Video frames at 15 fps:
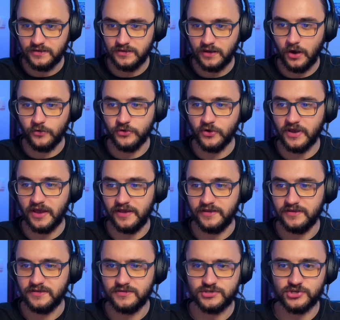Oh,
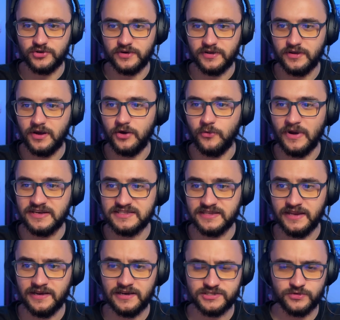UK. Sure. Oh, one is in
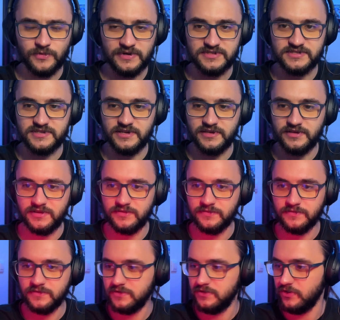English and one's
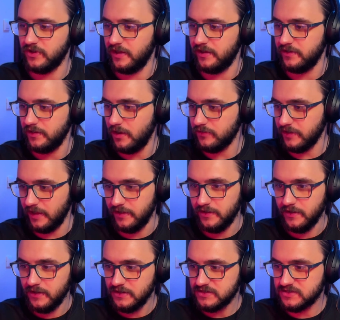in UK. Okay.
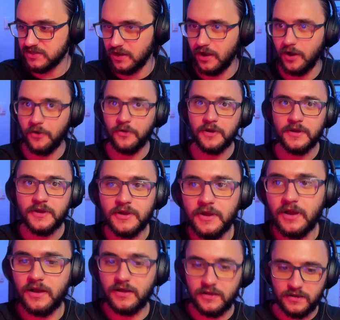So
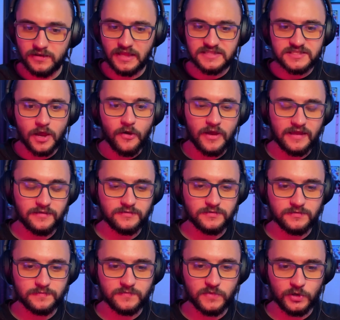let's go
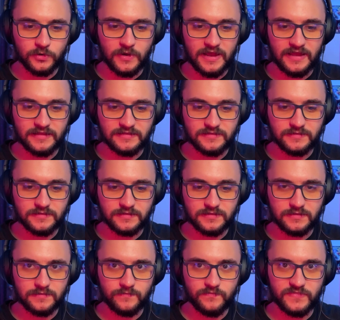through it
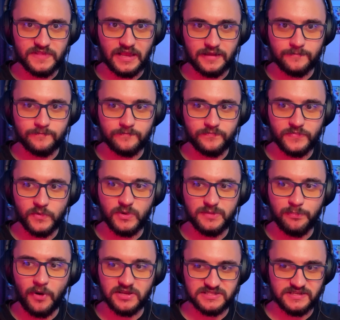like with
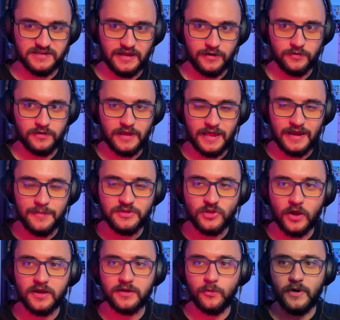pausing now. And let me
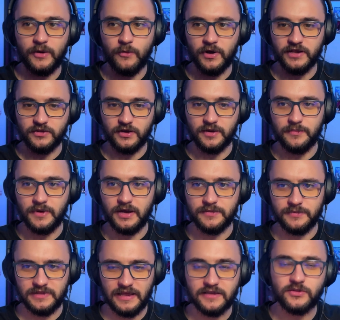talk what I want to talk
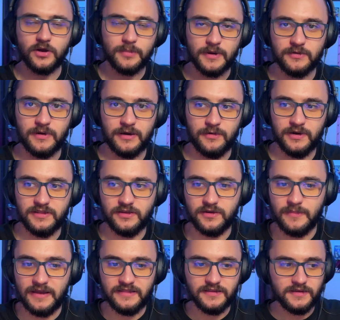about.
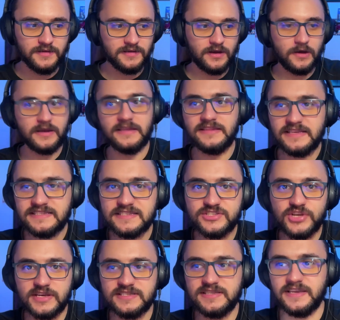Okay, this is
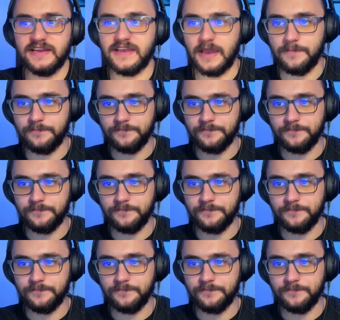just a recap.